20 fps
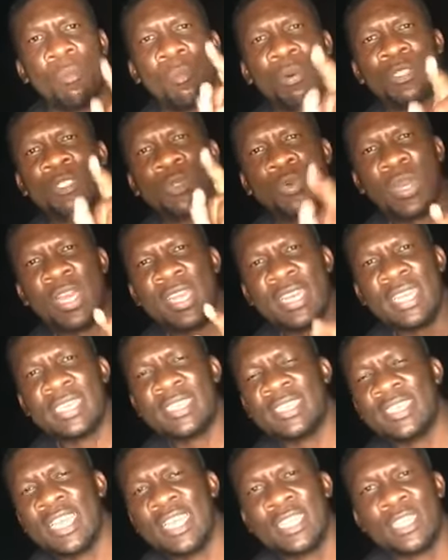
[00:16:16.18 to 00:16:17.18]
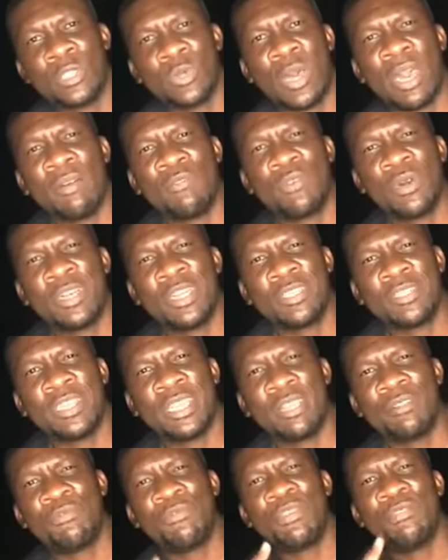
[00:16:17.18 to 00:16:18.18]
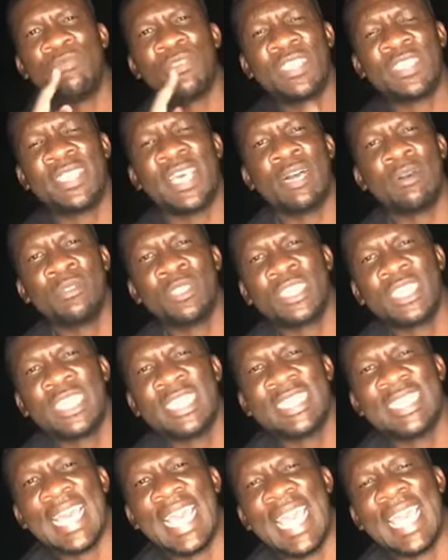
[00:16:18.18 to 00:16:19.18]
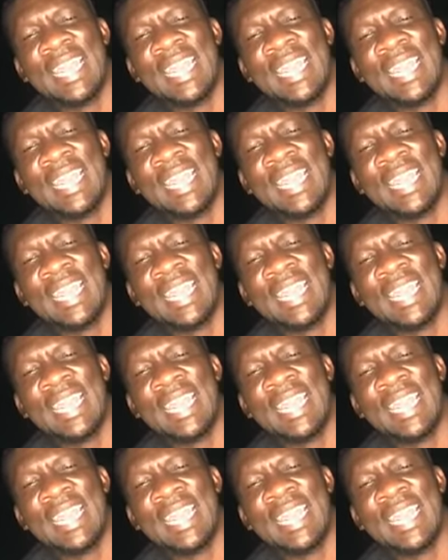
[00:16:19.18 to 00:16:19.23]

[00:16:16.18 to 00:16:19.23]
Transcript: Botswana is said to have 150,000